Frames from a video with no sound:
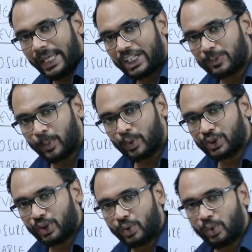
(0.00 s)

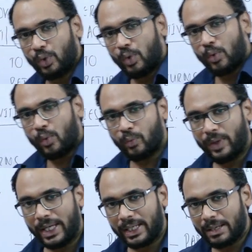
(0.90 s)
exposure to
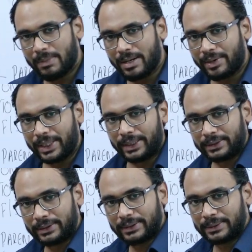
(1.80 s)
variable
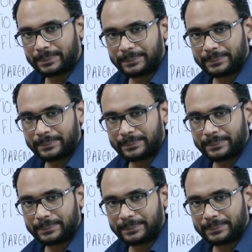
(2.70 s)
returns,